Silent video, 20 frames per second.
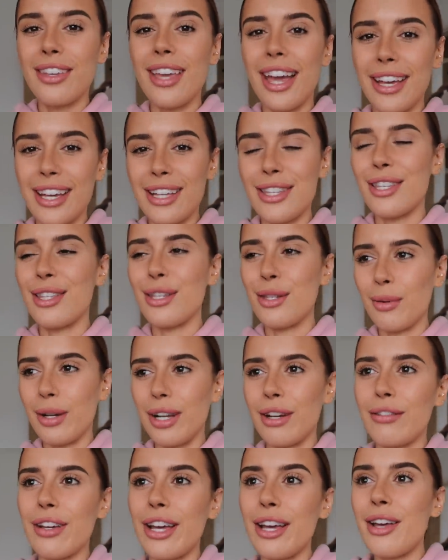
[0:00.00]
getting into the
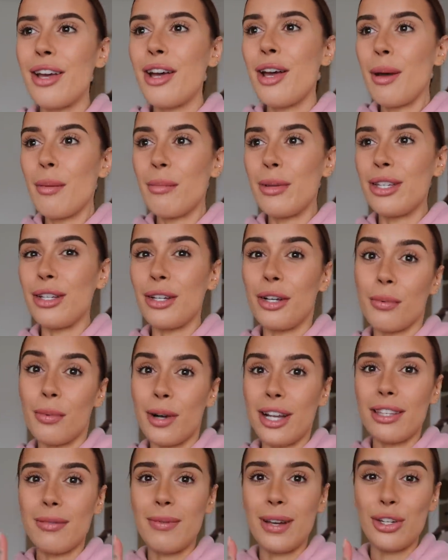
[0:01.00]
swing of it. But it's a good
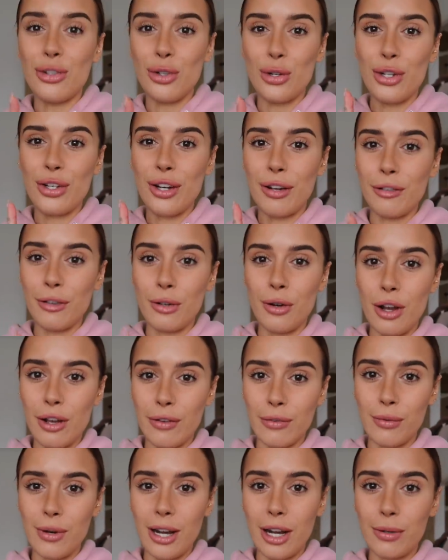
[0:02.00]
way to make sure you don't feel
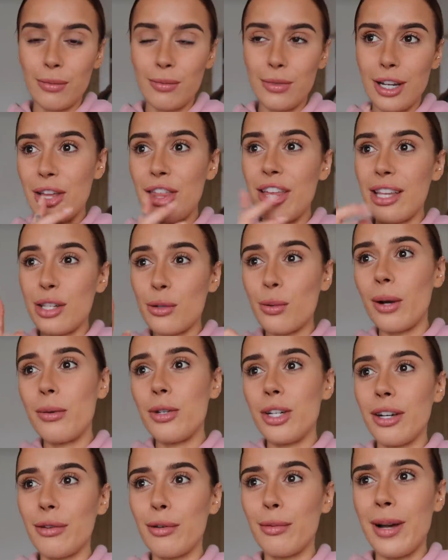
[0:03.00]
overwhelmed. I think that's what I'm
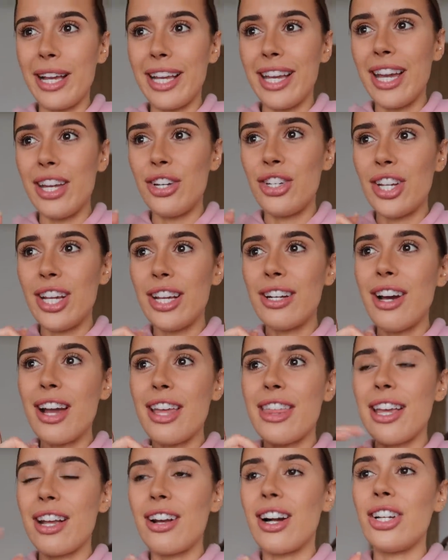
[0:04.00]
doing with my kitchen. I
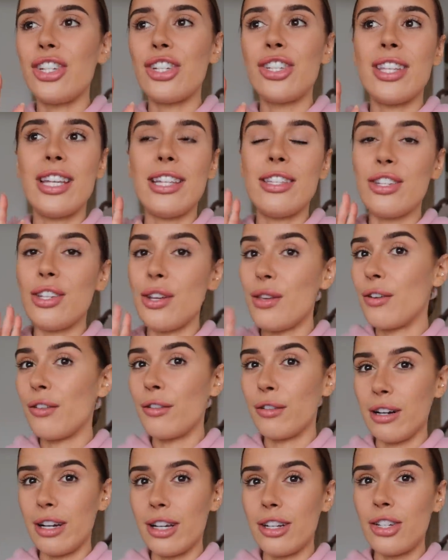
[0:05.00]
think I just need to do the
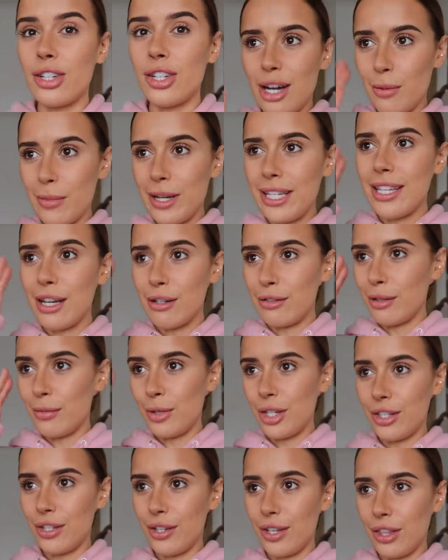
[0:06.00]
fridge. Tell myself I'm
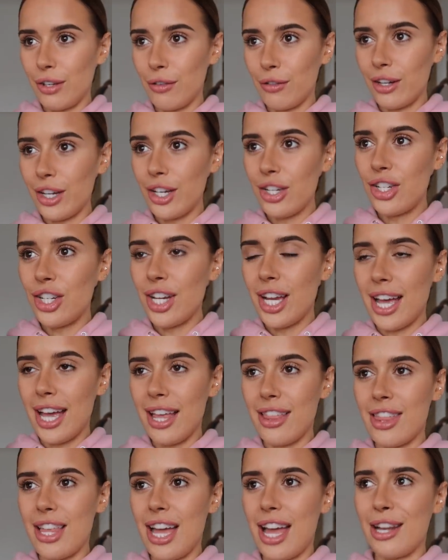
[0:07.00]
just doing the fridge
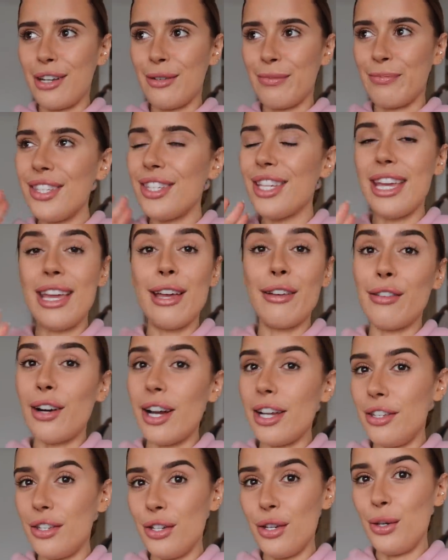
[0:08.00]
and then see if
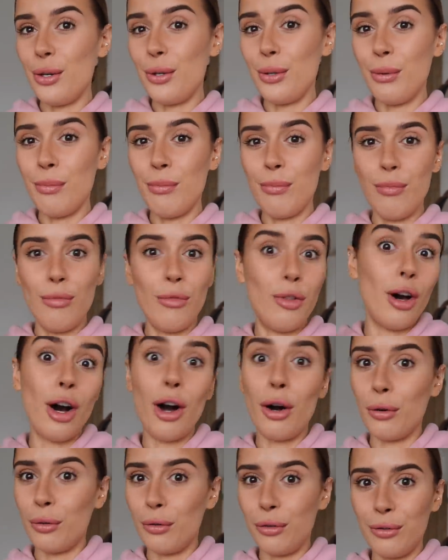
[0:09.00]
I do the
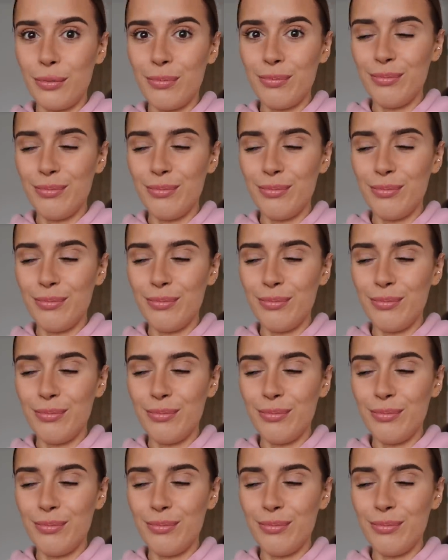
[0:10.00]
whole